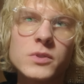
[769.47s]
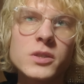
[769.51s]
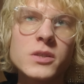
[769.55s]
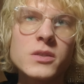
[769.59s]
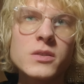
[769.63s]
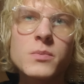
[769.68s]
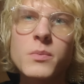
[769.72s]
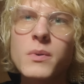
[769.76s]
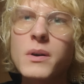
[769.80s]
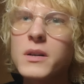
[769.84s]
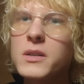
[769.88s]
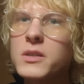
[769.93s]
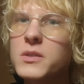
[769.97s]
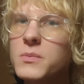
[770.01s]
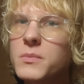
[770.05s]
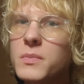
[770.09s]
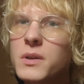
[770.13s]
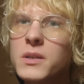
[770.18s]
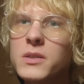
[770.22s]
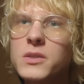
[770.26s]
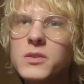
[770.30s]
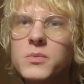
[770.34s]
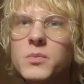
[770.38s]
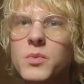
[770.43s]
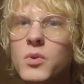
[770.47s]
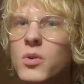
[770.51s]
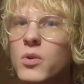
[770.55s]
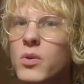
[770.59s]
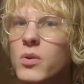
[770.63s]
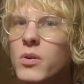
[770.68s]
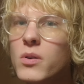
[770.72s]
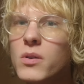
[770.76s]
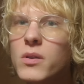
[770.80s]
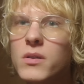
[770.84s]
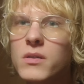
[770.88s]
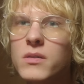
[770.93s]
much, much
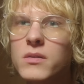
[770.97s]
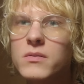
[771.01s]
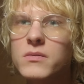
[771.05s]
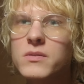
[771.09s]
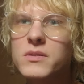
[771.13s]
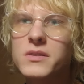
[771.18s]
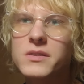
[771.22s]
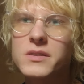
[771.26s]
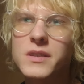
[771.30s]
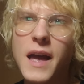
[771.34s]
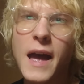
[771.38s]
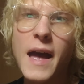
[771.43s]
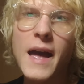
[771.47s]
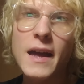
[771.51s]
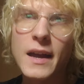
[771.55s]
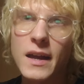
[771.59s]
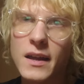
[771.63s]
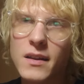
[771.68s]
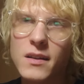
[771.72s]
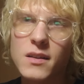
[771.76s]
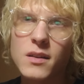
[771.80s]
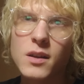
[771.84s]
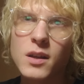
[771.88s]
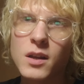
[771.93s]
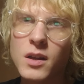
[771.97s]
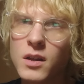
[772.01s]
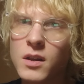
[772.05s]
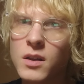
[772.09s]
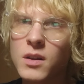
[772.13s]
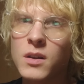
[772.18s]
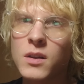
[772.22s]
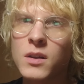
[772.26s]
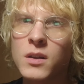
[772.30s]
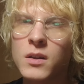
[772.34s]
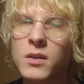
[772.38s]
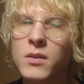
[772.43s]
more sad
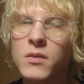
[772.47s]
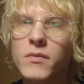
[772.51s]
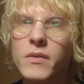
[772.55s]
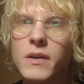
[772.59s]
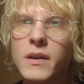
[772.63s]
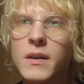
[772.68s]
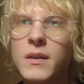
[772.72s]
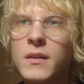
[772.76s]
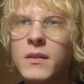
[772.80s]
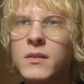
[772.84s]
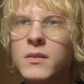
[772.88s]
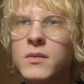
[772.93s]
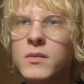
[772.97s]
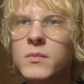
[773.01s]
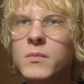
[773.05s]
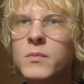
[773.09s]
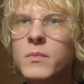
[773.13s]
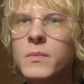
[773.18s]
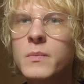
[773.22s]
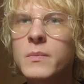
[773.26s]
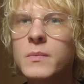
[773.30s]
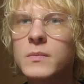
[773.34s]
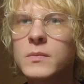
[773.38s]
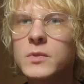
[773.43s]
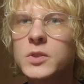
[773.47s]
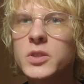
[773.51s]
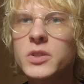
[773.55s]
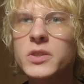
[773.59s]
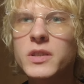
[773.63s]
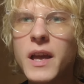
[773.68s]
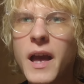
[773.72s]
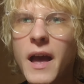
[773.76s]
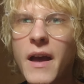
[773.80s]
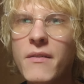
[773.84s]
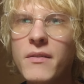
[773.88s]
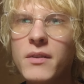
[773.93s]
than just
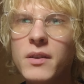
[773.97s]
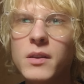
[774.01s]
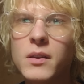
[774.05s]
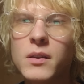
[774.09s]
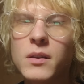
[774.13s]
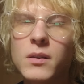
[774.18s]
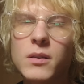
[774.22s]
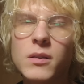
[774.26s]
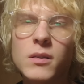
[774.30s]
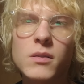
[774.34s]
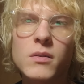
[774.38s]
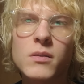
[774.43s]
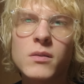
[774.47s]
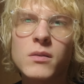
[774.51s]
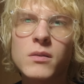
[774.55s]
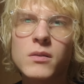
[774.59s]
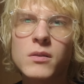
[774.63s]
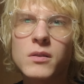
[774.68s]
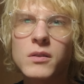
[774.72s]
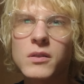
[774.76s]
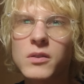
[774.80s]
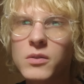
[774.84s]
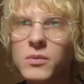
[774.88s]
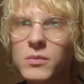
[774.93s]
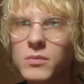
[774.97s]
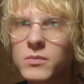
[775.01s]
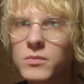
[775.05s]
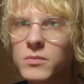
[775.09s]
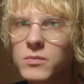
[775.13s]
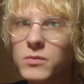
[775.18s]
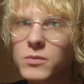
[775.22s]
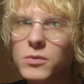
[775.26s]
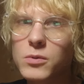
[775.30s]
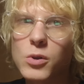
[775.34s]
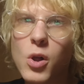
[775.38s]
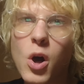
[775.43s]
having
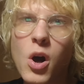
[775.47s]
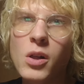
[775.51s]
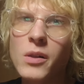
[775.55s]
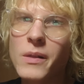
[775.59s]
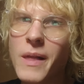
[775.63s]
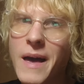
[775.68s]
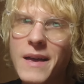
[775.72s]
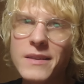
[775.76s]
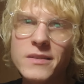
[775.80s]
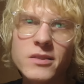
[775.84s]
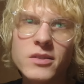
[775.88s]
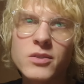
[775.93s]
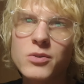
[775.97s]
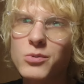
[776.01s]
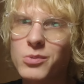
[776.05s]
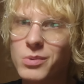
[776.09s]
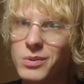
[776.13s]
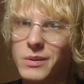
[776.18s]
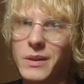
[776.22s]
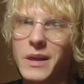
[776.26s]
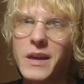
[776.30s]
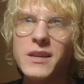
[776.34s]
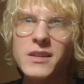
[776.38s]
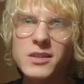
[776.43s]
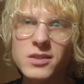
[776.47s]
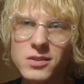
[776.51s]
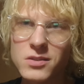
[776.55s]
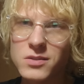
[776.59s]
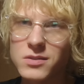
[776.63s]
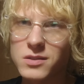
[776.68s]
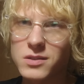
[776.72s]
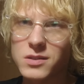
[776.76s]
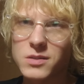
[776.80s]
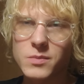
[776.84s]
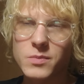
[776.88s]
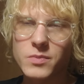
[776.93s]
a long-lasting
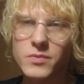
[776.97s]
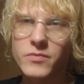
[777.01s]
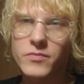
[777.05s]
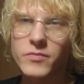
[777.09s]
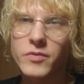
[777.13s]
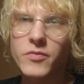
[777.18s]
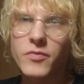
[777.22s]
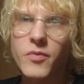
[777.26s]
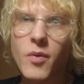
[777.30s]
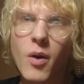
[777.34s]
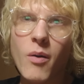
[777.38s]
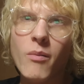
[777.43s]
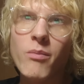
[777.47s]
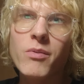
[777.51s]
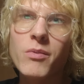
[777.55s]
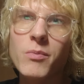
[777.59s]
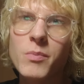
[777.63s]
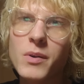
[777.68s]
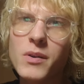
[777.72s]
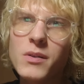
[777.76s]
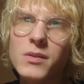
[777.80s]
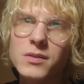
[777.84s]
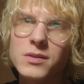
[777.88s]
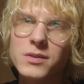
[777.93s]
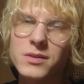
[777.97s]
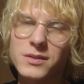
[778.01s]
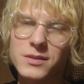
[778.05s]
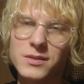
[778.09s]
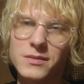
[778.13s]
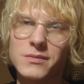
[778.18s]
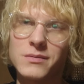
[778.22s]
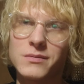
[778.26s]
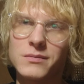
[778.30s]
relationship with other person.